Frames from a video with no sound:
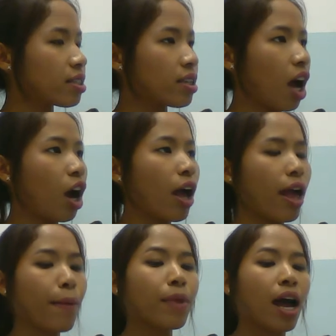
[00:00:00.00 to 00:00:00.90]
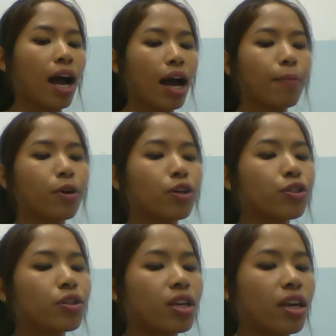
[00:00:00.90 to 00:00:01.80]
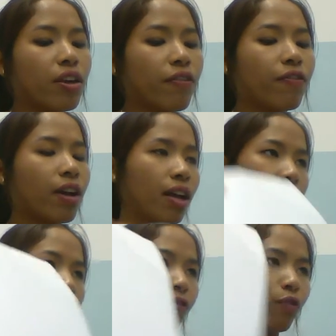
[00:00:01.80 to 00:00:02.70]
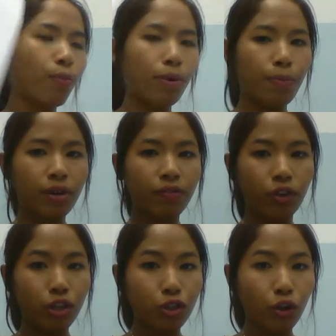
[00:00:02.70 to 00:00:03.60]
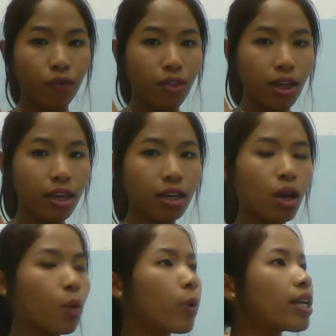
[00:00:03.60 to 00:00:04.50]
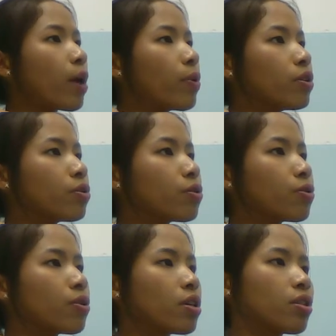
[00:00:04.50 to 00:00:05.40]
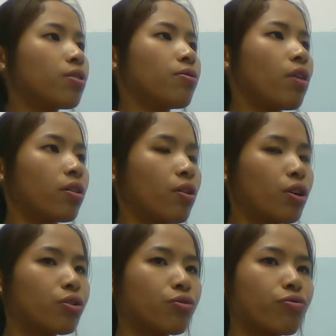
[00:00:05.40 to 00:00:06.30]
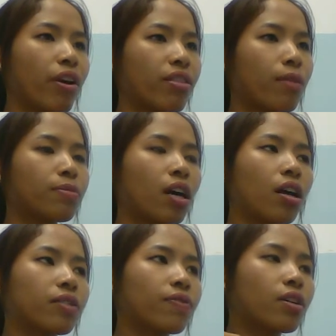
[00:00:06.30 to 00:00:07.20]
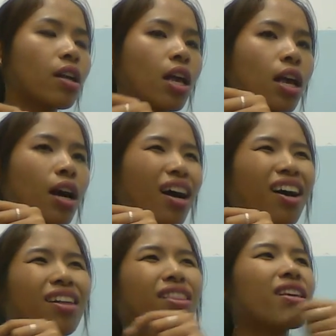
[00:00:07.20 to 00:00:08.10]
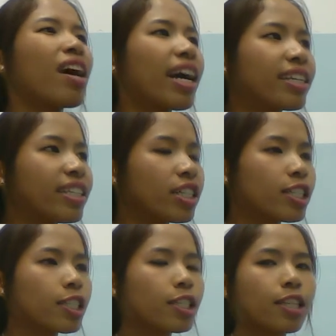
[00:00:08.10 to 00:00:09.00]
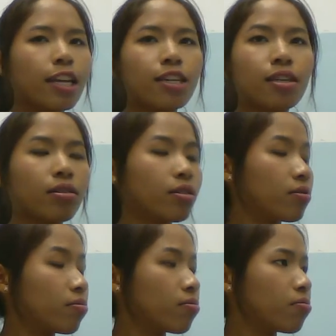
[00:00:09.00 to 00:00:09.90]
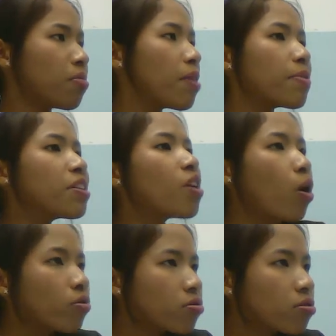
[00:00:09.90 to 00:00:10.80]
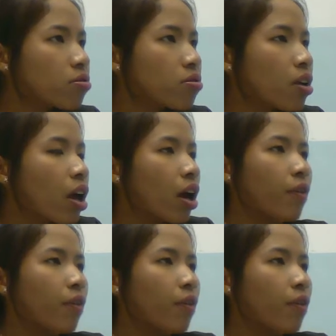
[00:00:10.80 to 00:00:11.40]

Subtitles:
sit down, and I'm going to give A4 paper for each of them. What I want you to do is, you are going to write them down as per the ideas, then maybe notes